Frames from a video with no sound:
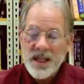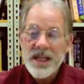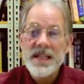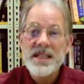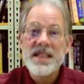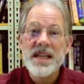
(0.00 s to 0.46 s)

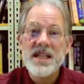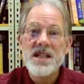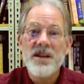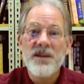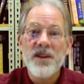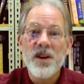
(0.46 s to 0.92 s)
It says
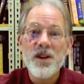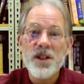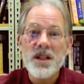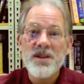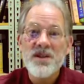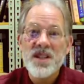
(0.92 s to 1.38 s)
the
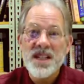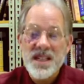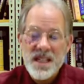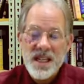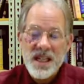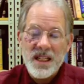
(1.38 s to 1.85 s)
version of
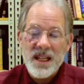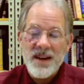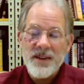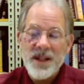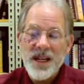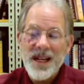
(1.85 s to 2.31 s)

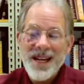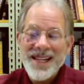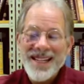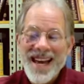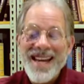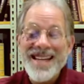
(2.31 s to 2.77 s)
1611,
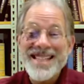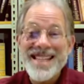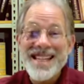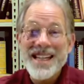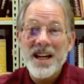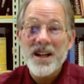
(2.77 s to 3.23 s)

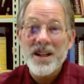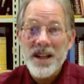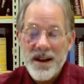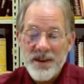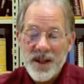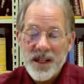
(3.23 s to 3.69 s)

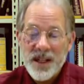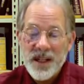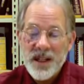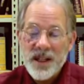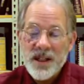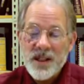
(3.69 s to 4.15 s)

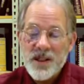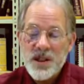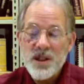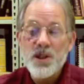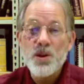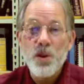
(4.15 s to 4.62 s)
1911,
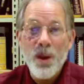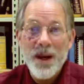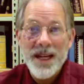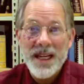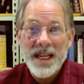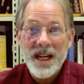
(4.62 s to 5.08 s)
to
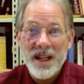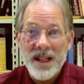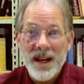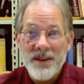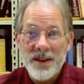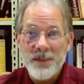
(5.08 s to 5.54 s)

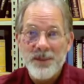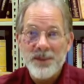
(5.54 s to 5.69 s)
2011,